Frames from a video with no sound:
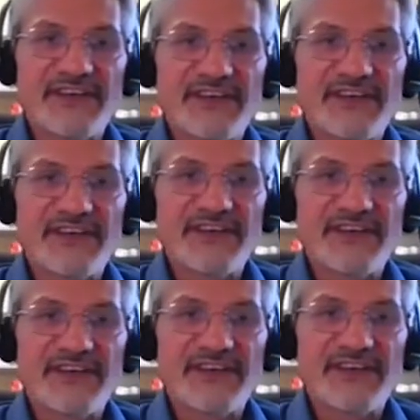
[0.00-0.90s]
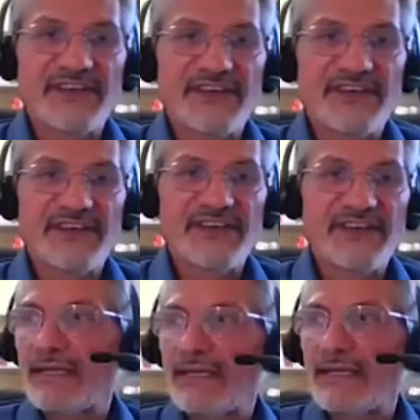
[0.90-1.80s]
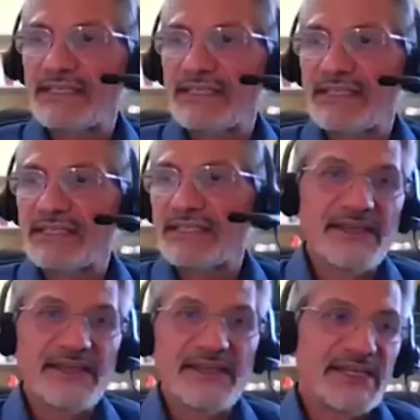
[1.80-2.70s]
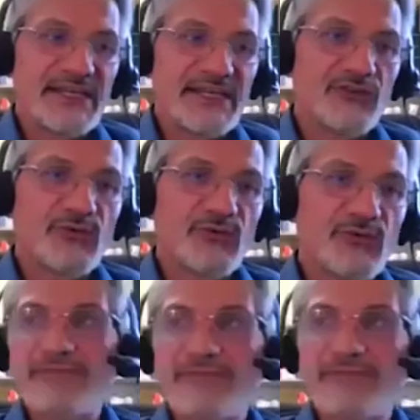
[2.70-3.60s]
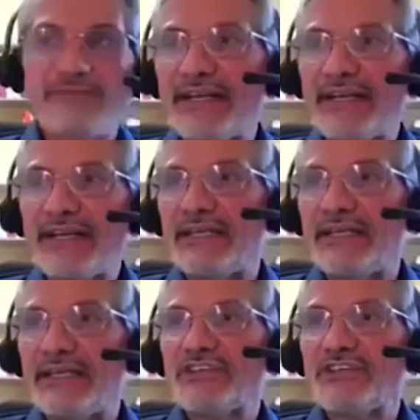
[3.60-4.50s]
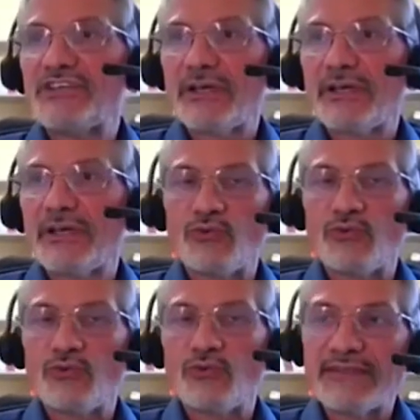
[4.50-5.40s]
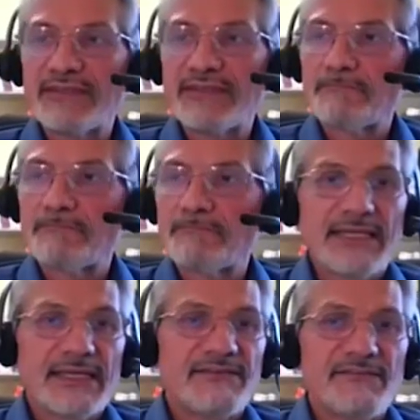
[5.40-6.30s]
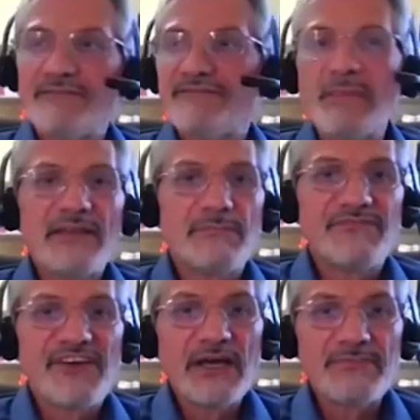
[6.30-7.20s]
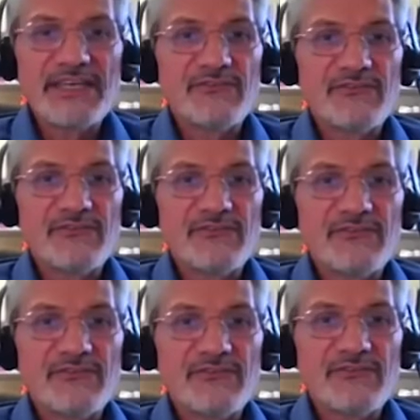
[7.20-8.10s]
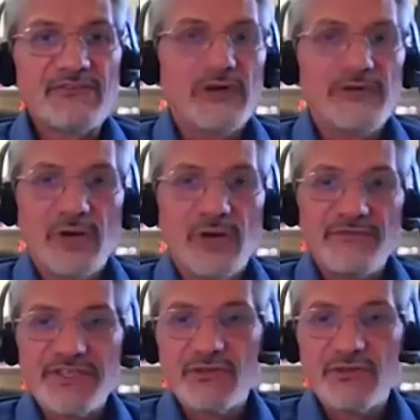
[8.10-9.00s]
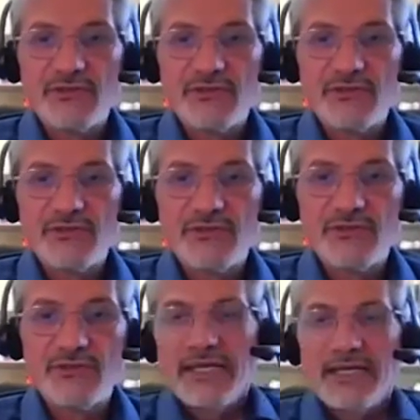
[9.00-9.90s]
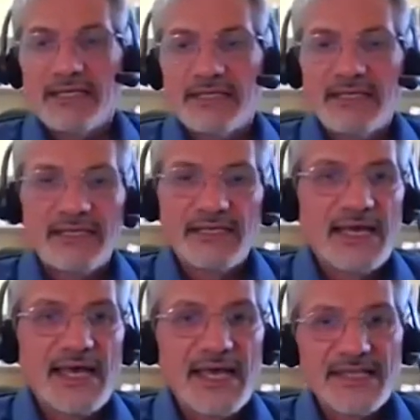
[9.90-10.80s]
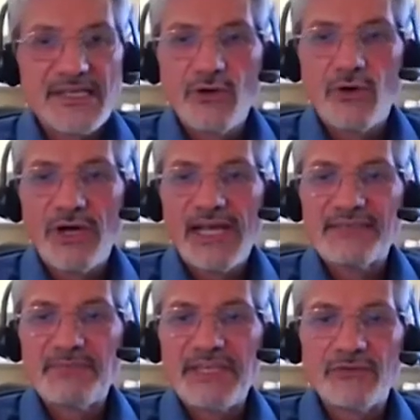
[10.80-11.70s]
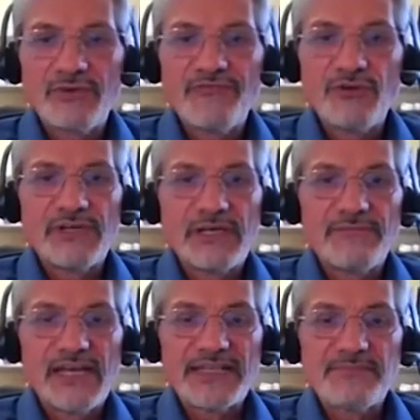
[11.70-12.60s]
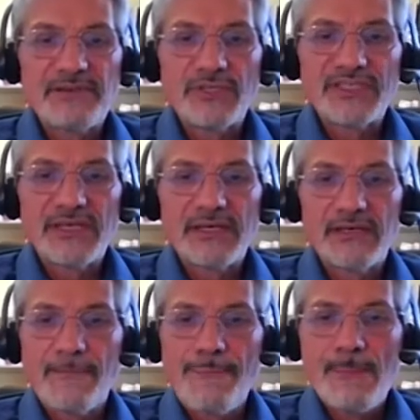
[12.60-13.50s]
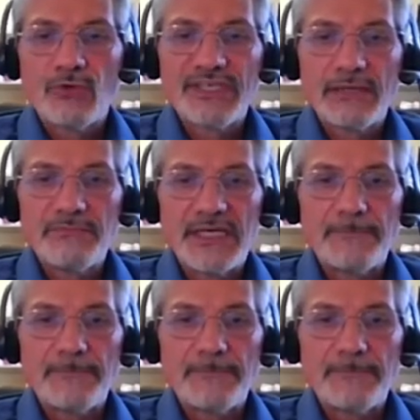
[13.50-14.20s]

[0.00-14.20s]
And it can be, it's a very, very intuitive and very efficient tool. But there might be other solution for others. So just ask your LSP and review the LSP what can be done.